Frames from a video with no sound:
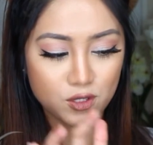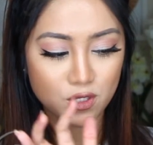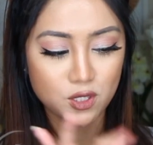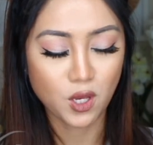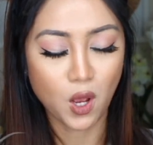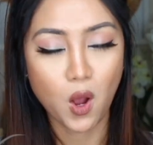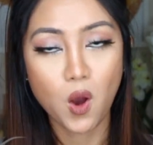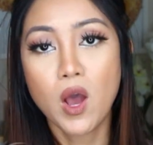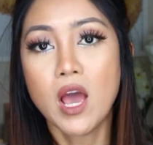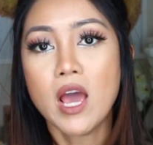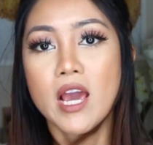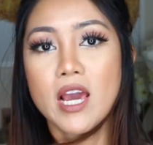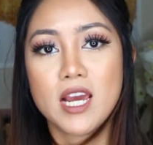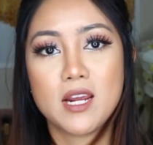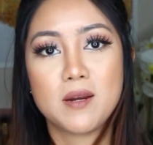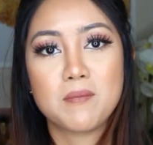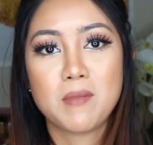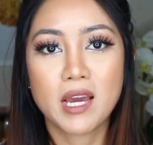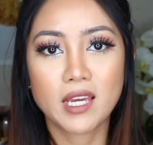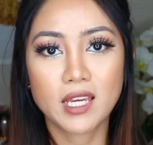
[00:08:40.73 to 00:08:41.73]
So
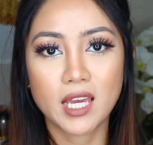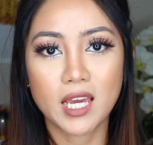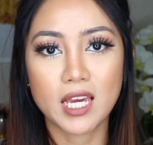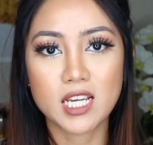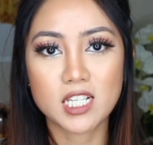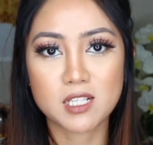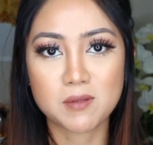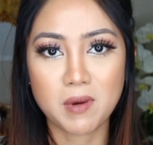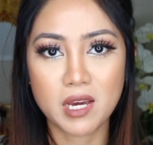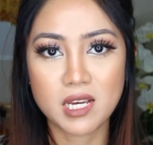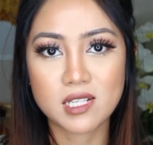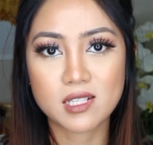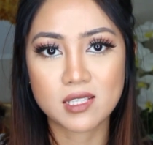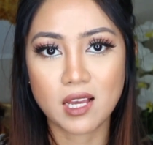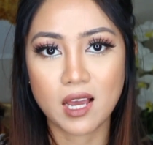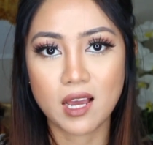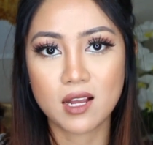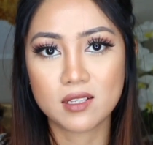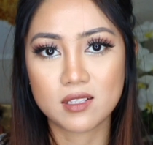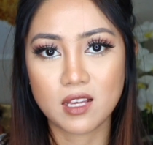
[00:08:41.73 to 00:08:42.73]
in my case, my
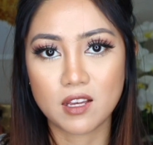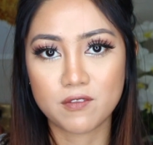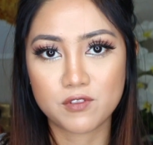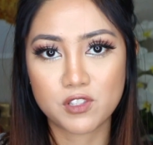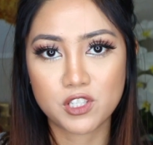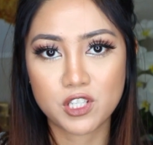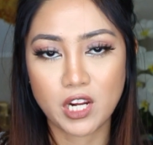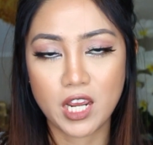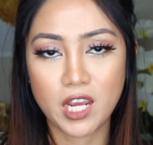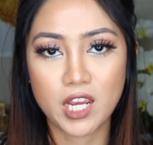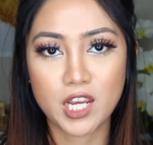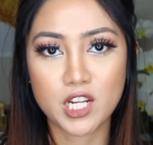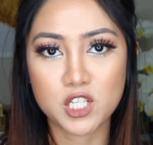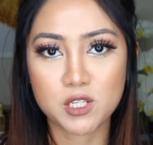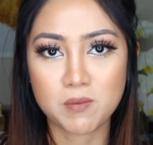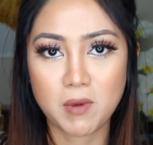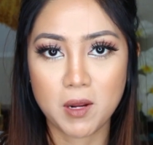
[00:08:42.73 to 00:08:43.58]
style have changed,